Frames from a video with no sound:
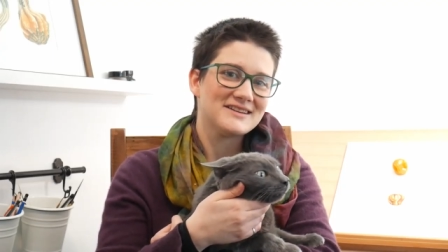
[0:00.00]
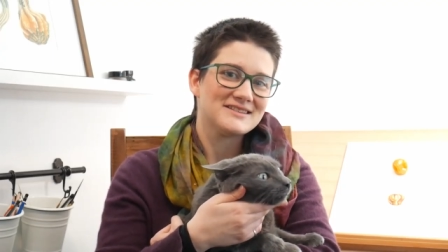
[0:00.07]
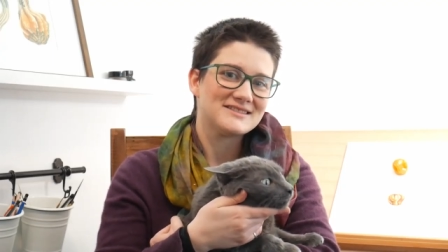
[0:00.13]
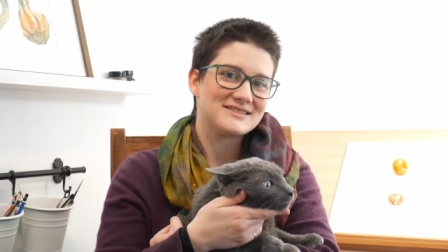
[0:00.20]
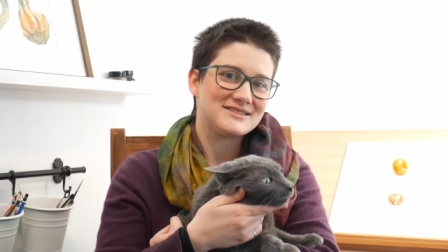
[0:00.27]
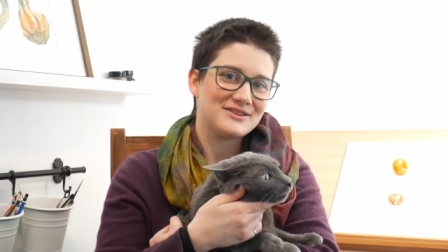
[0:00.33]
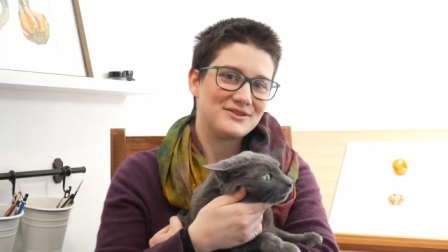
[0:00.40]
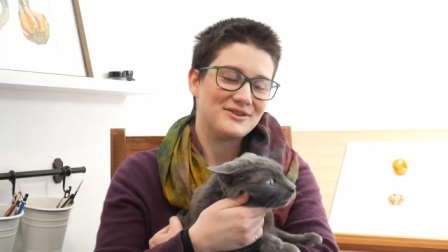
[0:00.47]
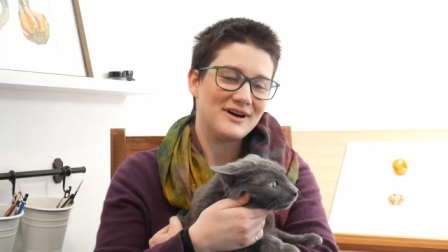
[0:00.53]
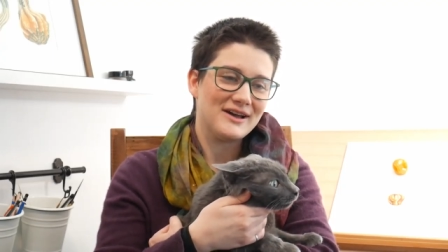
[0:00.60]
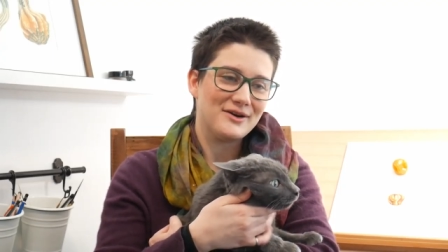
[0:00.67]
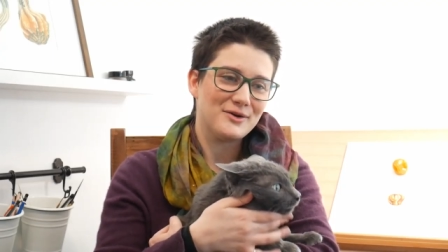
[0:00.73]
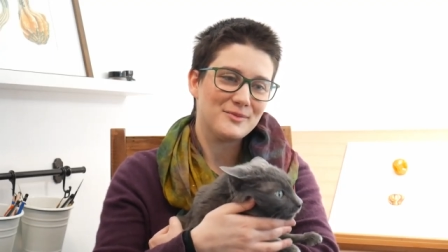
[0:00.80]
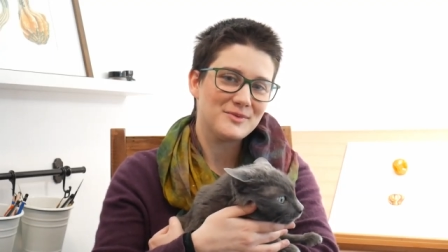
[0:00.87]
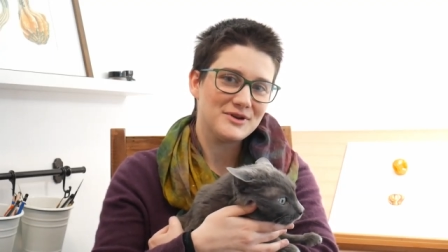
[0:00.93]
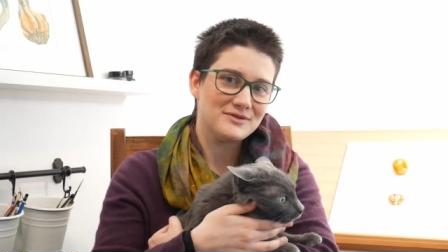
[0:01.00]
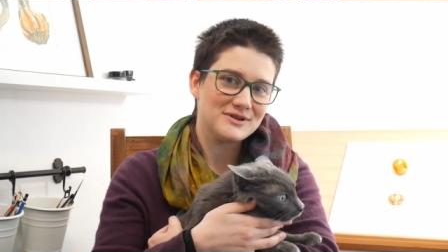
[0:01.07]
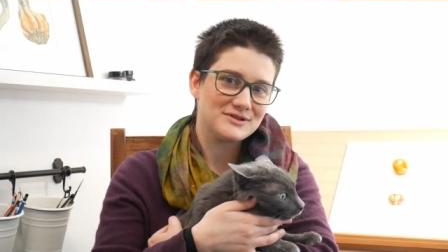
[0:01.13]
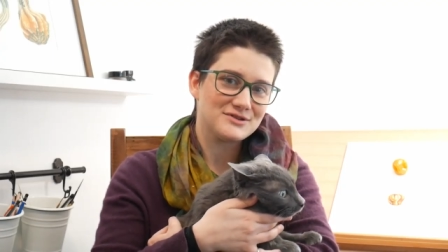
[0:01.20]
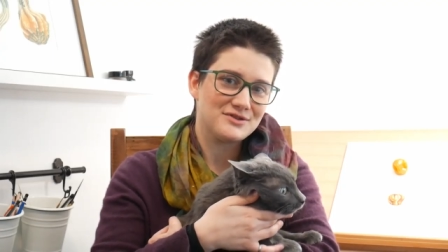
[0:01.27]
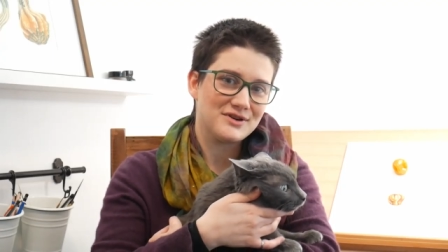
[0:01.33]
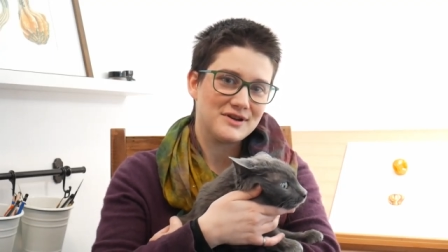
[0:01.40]
so I hope you
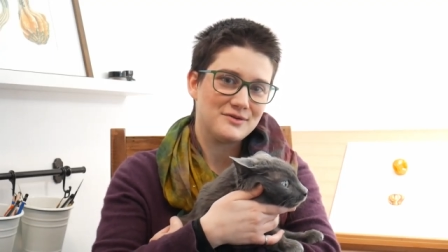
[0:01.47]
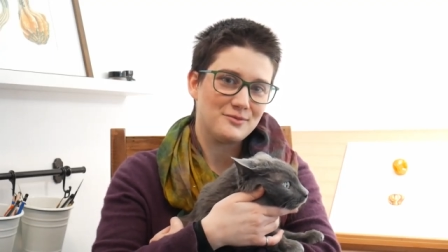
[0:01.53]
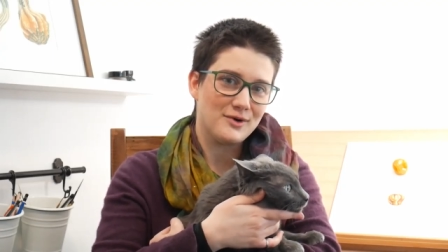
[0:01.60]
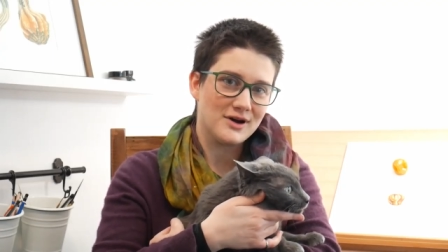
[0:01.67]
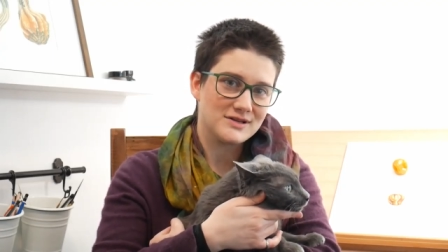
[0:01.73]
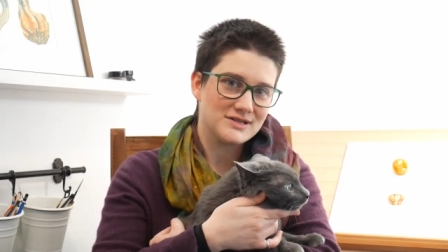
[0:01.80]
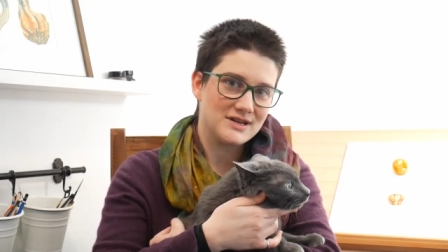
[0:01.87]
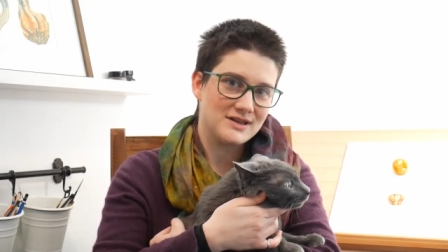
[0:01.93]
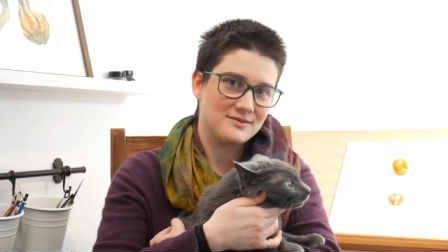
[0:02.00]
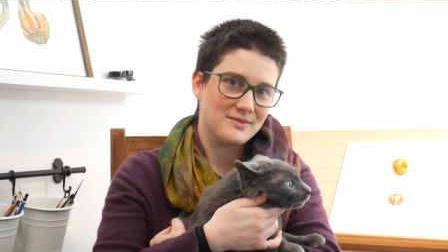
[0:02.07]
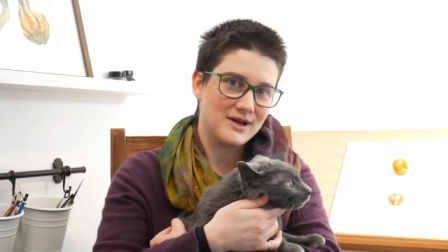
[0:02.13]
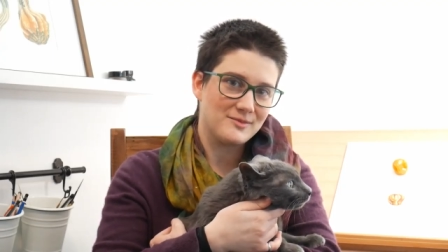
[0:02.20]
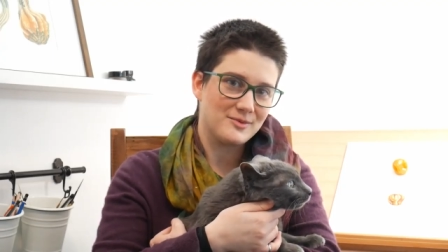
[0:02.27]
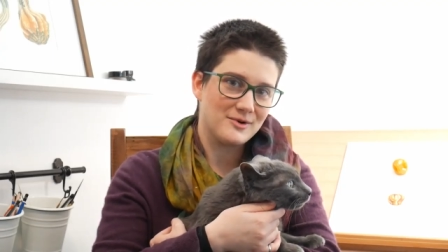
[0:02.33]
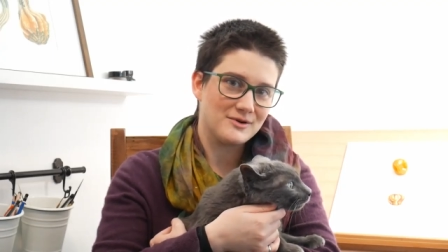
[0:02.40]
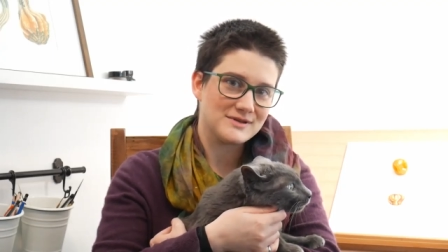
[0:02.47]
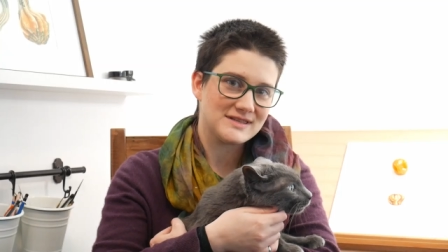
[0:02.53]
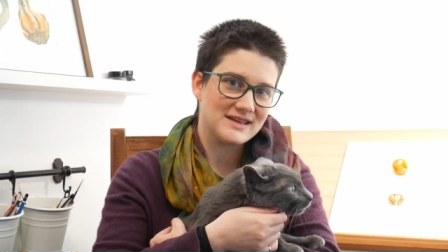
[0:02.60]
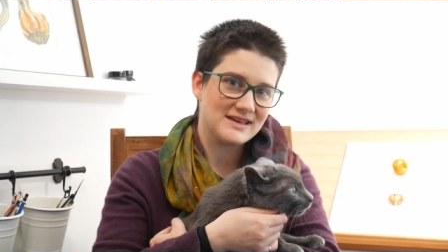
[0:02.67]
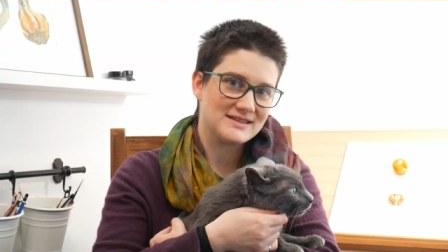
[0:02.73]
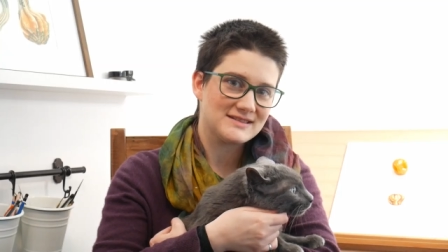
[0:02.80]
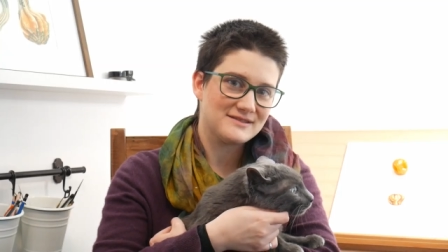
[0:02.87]
enjoyed watching my
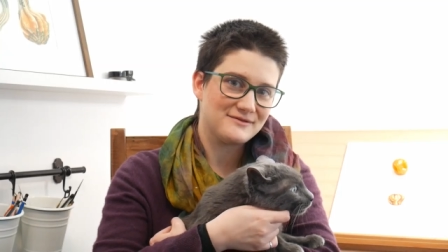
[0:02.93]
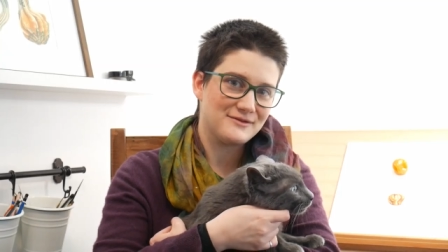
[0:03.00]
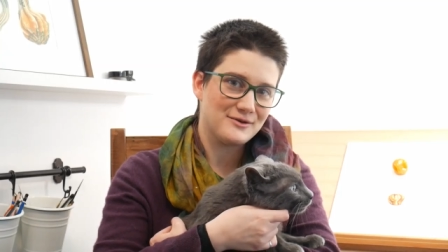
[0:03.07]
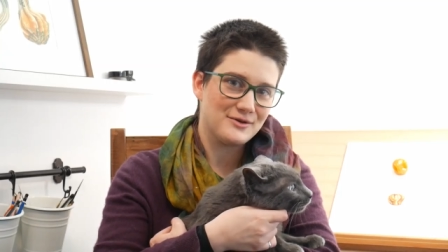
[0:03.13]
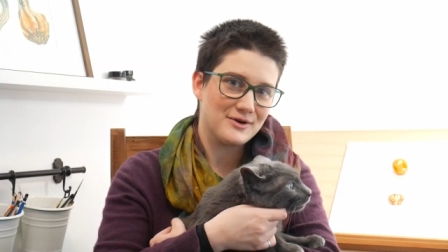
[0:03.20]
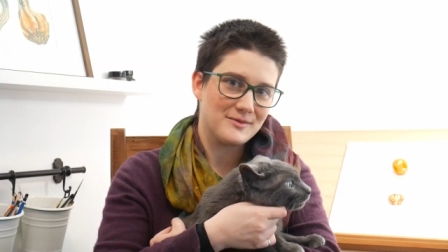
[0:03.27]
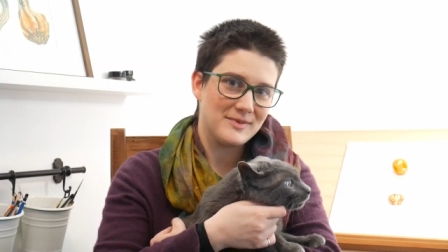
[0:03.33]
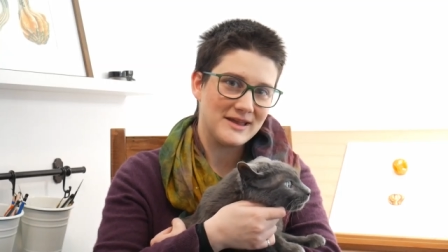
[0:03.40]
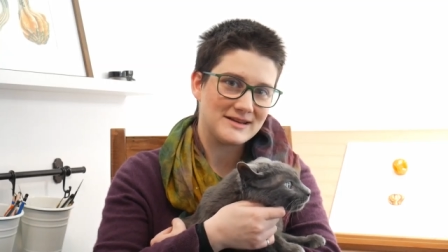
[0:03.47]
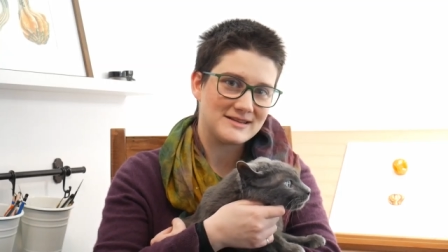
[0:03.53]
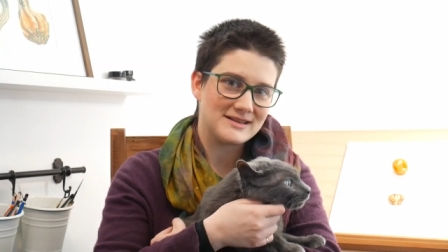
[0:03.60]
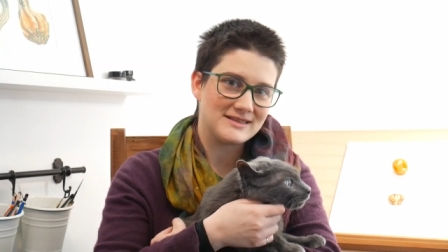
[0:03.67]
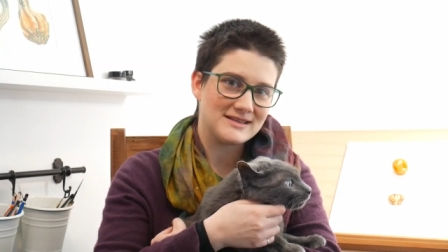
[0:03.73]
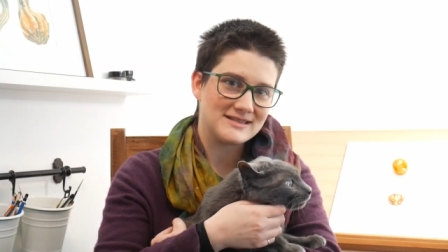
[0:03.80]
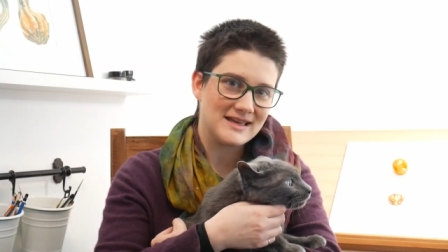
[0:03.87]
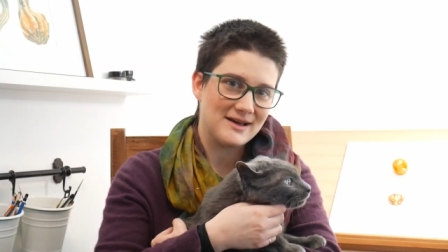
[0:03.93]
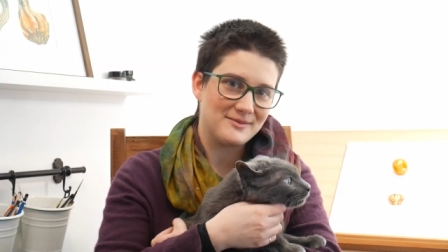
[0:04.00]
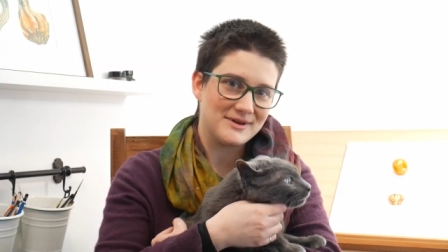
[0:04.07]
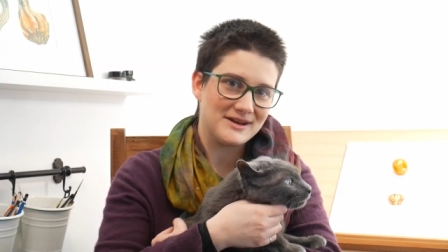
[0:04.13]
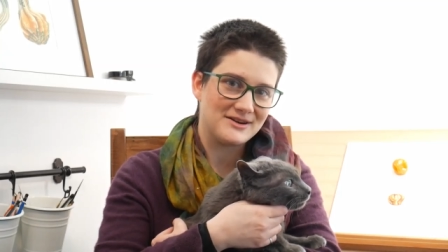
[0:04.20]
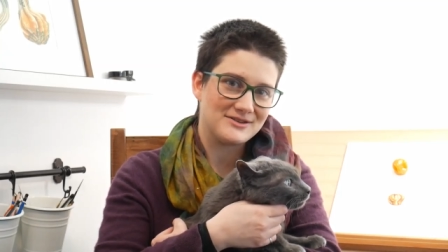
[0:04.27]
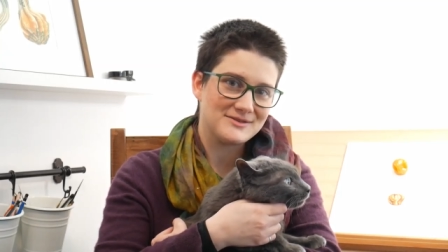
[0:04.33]
process for painting these
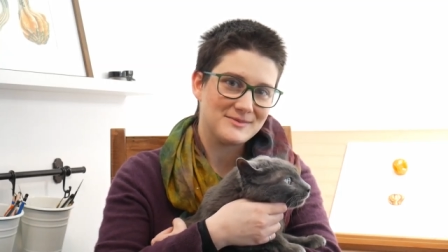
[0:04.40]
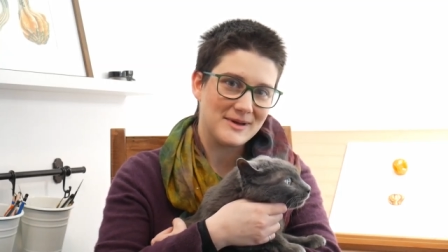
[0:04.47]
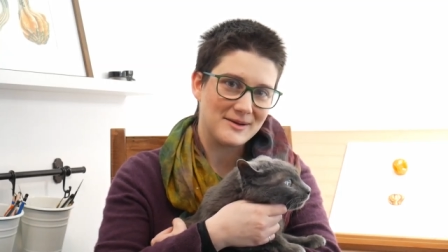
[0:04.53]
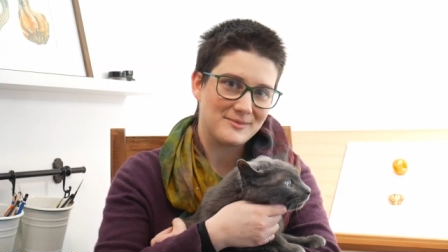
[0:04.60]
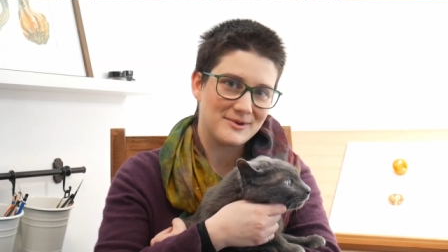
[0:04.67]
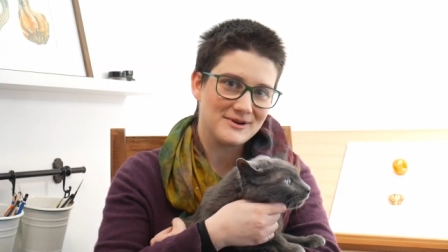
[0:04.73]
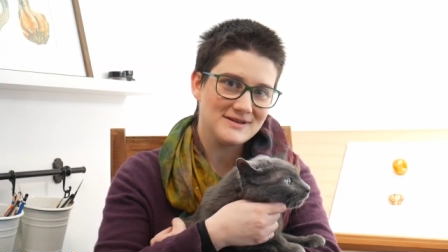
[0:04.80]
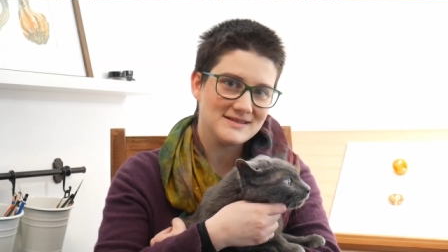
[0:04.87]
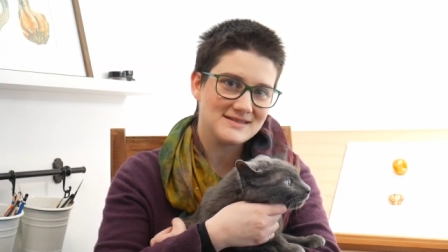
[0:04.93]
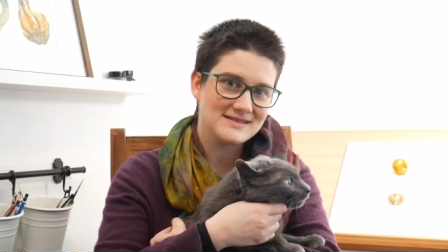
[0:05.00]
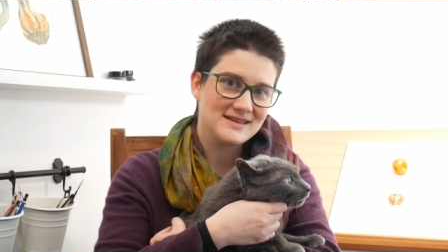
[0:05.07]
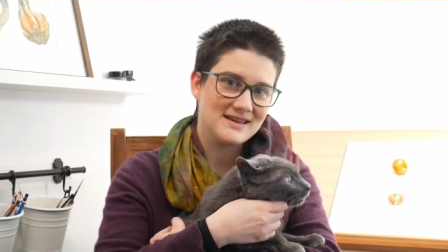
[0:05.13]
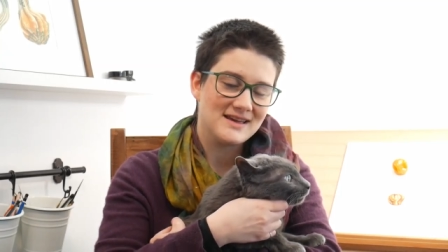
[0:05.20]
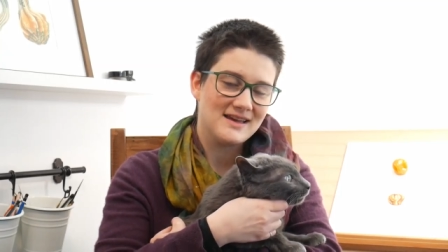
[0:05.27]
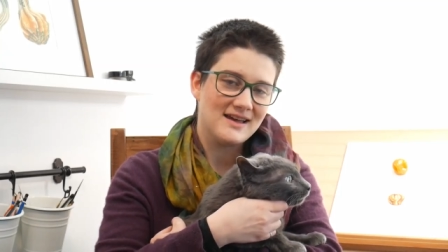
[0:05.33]
habanero peppers.